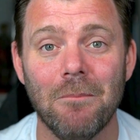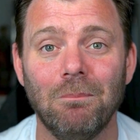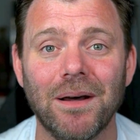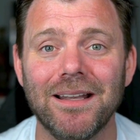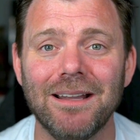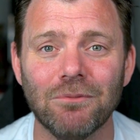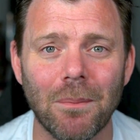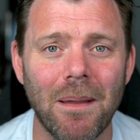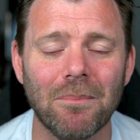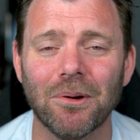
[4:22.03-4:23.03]
but
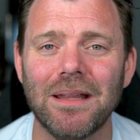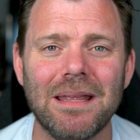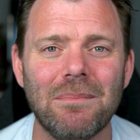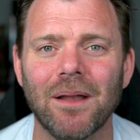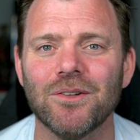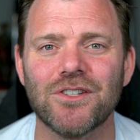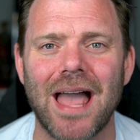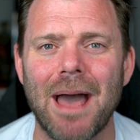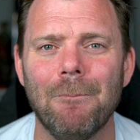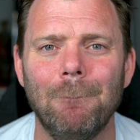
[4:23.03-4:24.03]
remember, emails
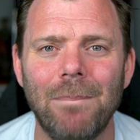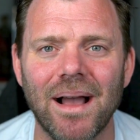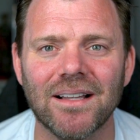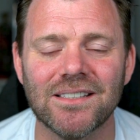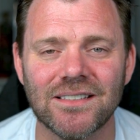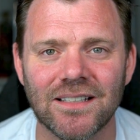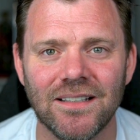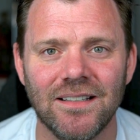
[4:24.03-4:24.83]
at best